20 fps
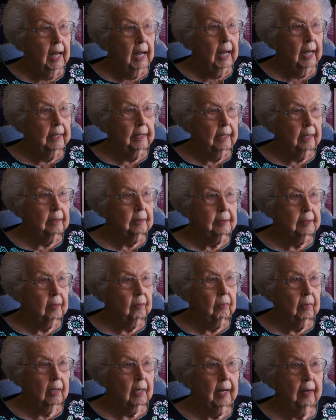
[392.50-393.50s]
And I
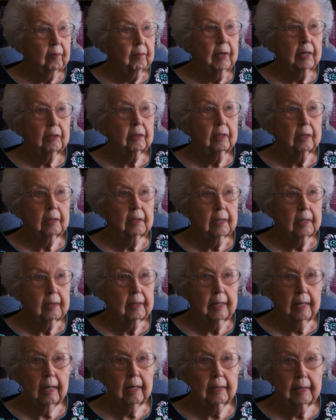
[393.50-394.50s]
thought, well, I better
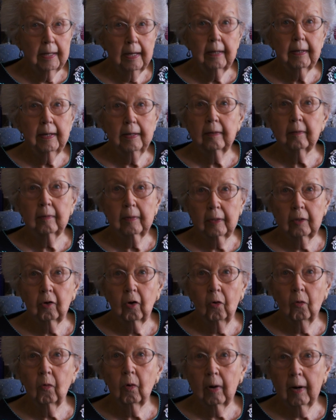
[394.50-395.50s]
get in and
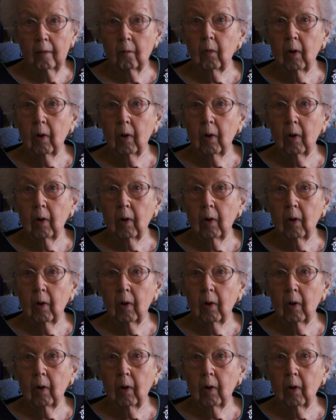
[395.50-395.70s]
go where I